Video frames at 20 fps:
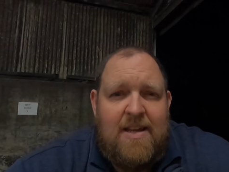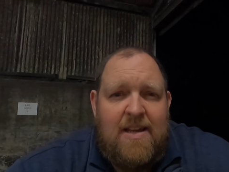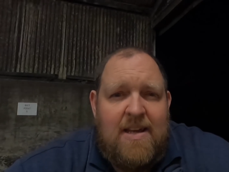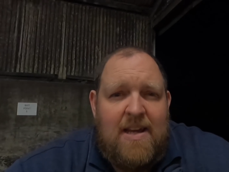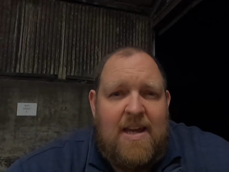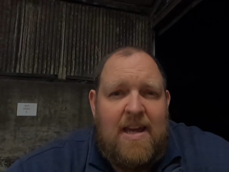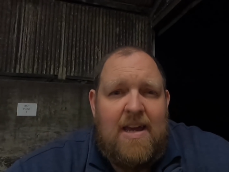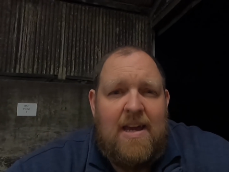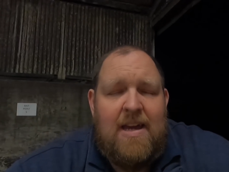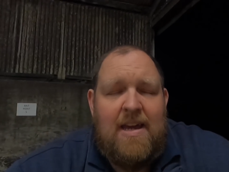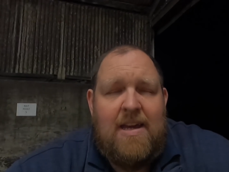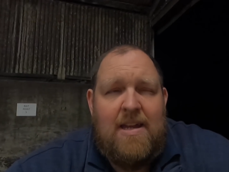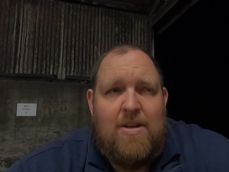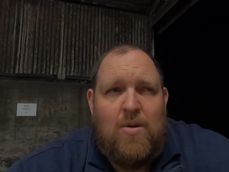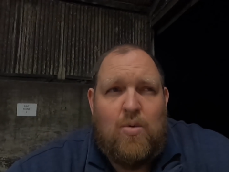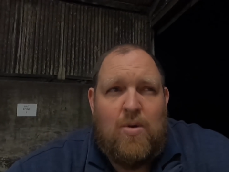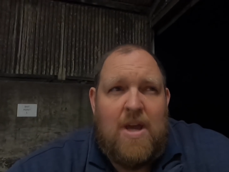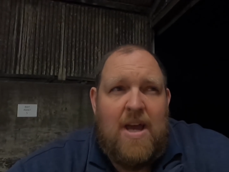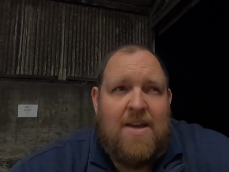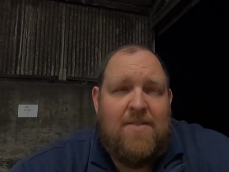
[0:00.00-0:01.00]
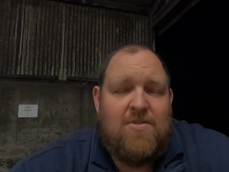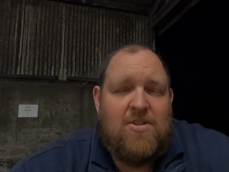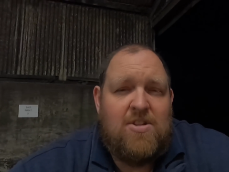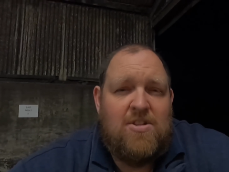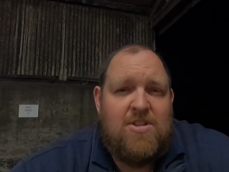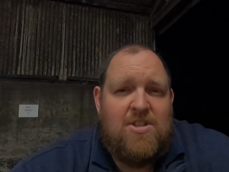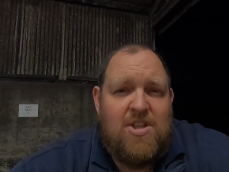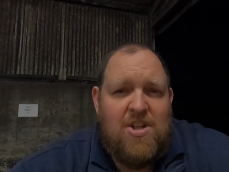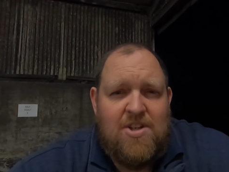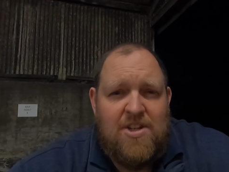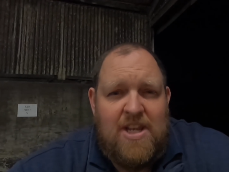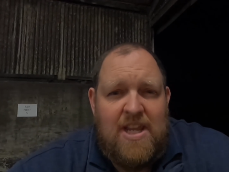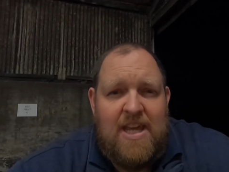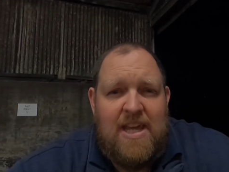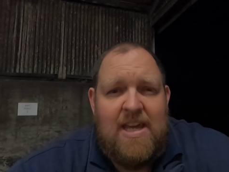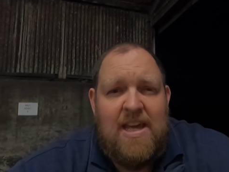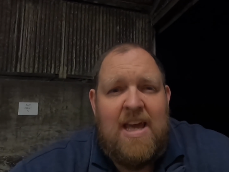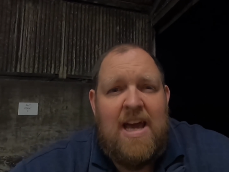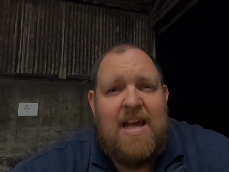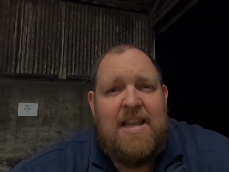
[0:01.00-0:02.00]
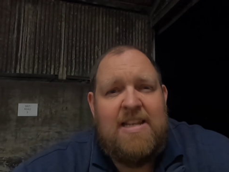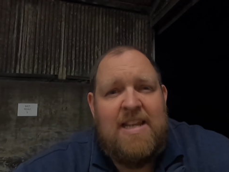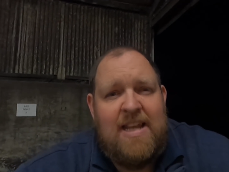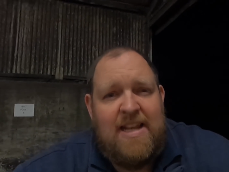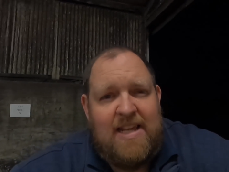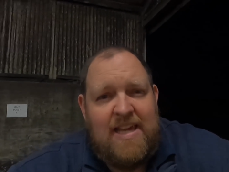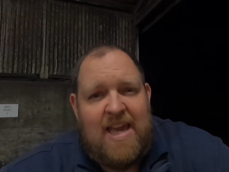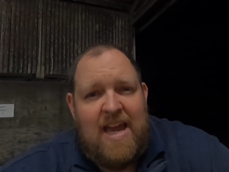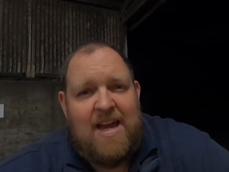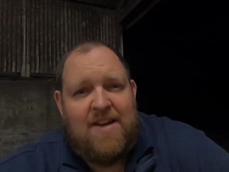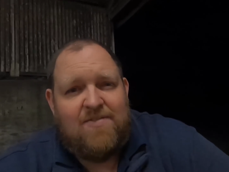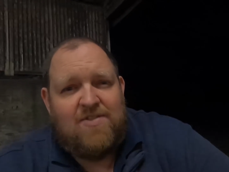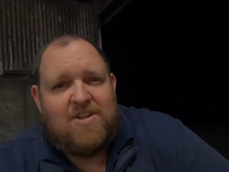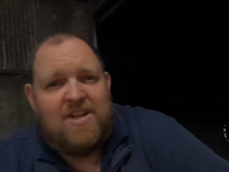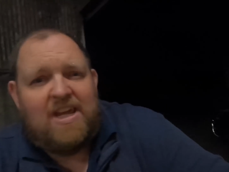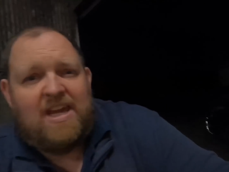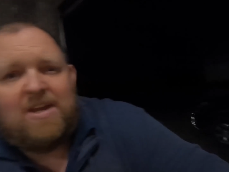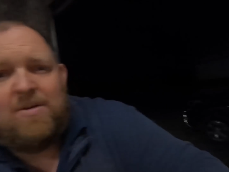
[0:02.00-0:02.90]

no calves on Sunday, and then a calf today,